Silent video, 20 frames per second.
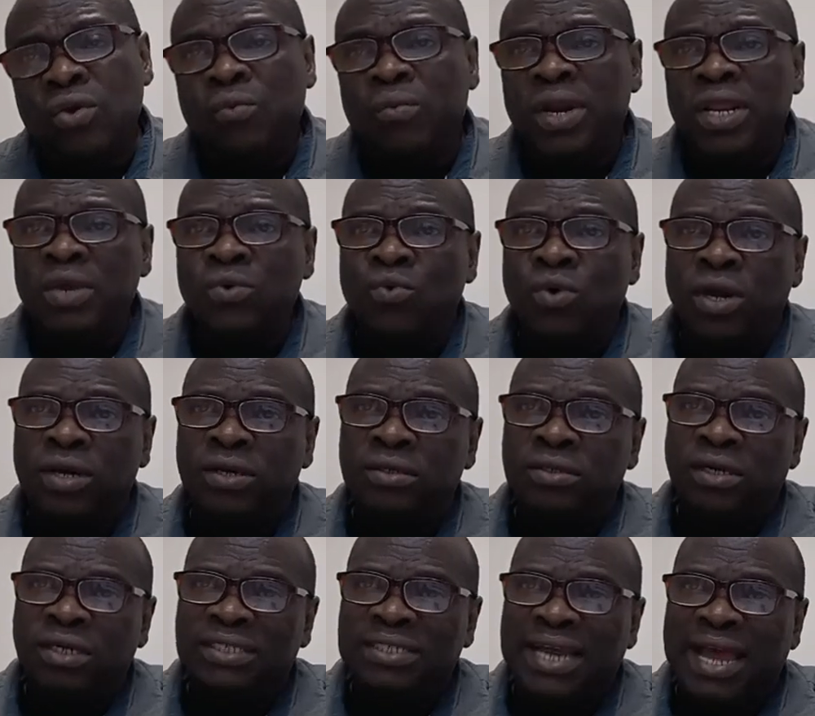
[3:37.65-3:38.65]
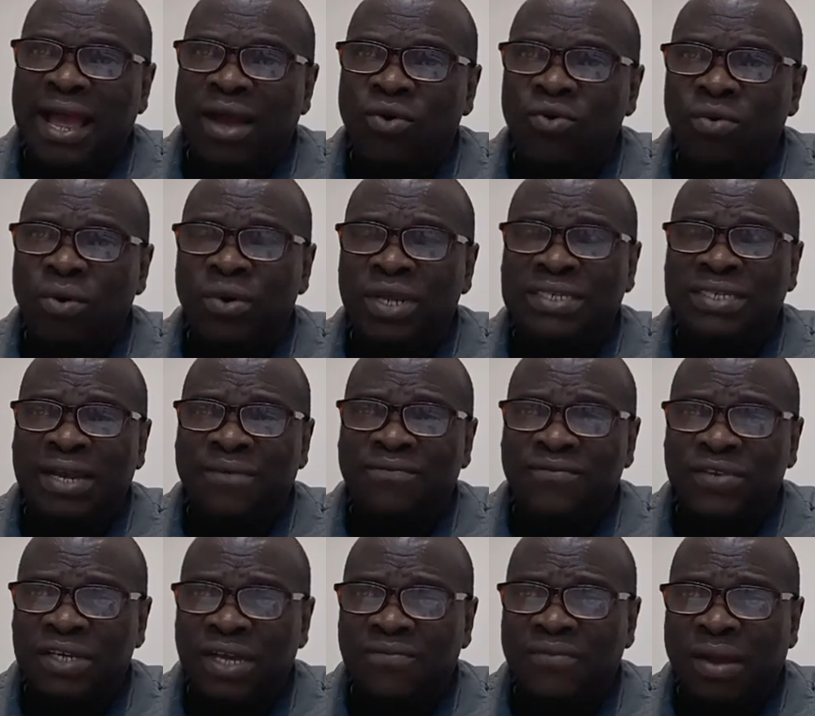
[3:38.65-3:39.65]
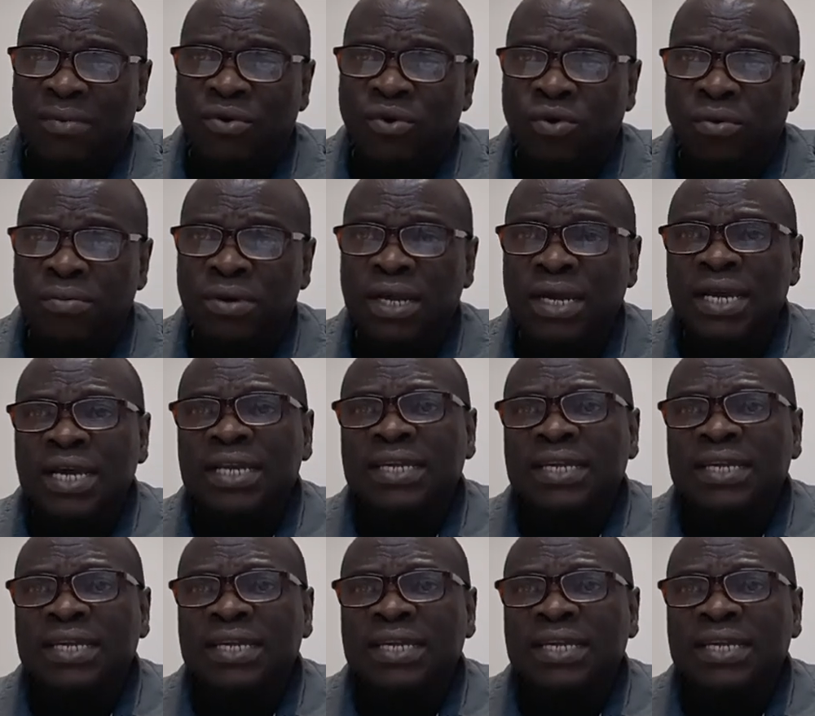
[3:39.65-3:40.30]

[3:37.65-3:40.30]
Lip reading: whether you want a townhome, or whether it's a single family home,